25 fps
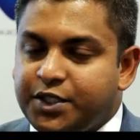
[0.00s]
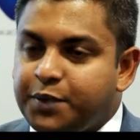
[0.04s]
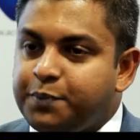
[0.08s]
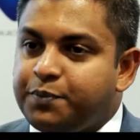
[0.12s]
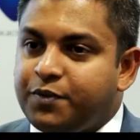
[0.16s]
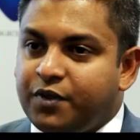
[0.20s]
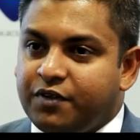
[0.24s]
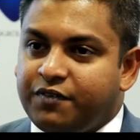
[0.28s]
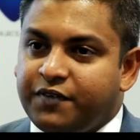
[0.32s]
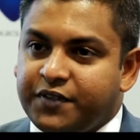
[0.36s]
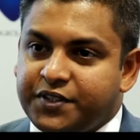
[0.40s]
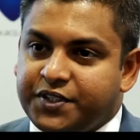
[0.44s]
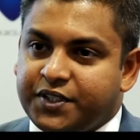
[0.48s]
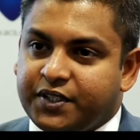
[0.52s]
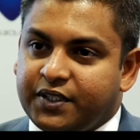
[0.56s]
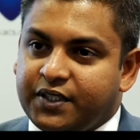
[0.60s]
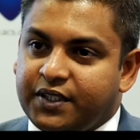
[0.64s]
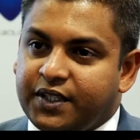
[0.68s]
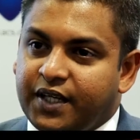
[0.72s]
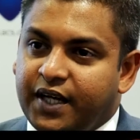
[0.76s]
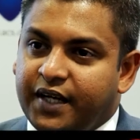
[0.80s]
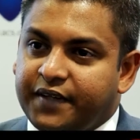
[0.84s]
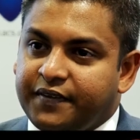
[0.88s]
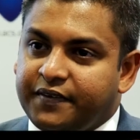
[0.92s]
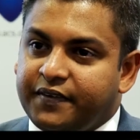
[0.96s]
a
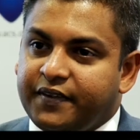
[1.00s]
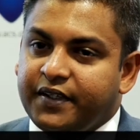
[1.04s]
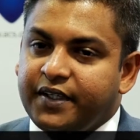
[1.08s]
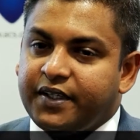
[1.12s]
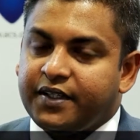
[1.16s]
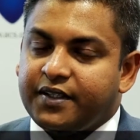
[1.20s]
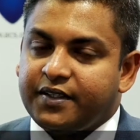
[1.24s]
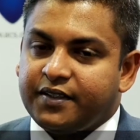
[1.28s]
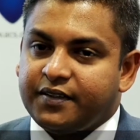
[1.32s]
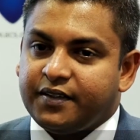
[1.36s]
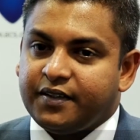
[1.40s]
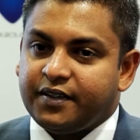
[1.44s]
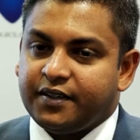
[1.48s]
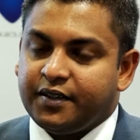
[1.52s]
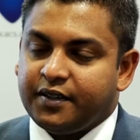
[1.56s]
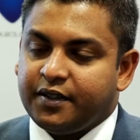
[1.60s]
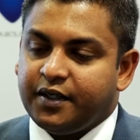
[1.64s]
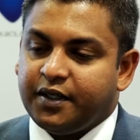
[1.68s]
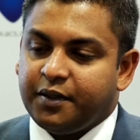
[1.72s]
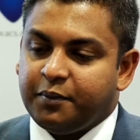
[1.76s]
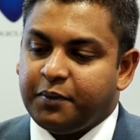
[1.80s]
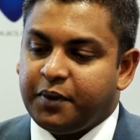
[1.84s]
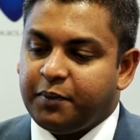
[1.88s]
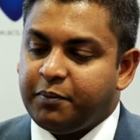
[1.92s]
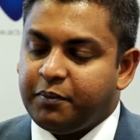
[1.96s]
professional, I think
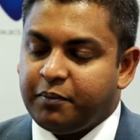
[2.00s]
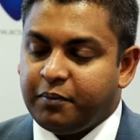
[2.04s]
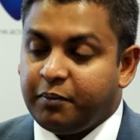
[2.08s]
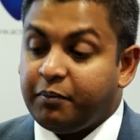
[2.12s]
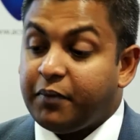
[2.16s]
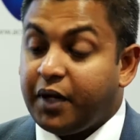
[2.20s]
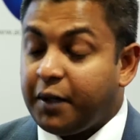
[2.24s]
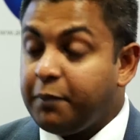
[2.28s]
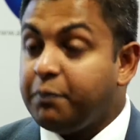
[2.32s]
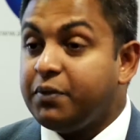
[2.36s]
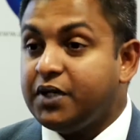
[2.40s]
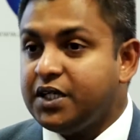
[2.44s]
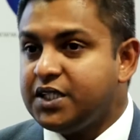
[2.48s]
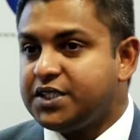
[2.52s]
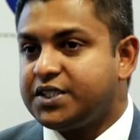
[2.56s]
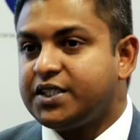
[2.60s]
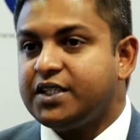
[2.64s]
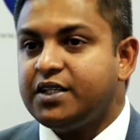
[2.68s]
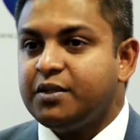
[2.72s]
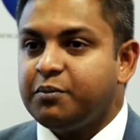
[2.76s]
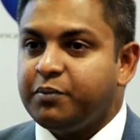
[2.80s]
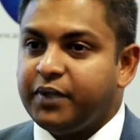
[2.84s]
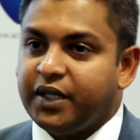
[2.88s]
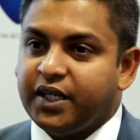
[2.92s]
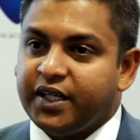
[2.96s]
my
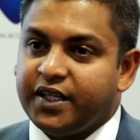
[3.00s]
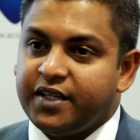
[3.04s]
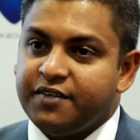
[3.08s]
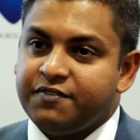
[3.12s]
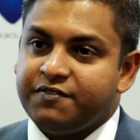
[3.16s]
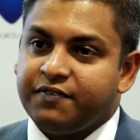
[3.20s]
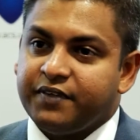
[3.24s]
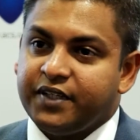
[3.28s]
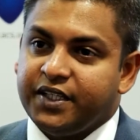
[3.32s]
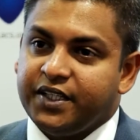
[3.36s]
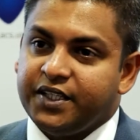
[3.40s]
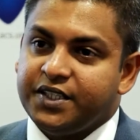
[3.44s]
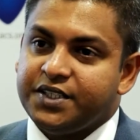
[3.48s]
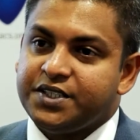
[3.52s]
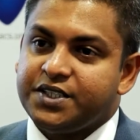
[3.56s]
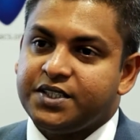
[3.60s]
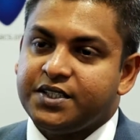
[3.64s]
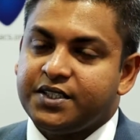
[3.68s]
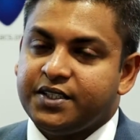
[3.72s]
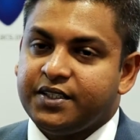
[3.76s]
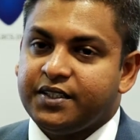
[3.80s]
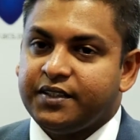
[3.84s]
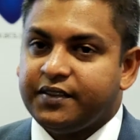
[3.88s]
personal belief is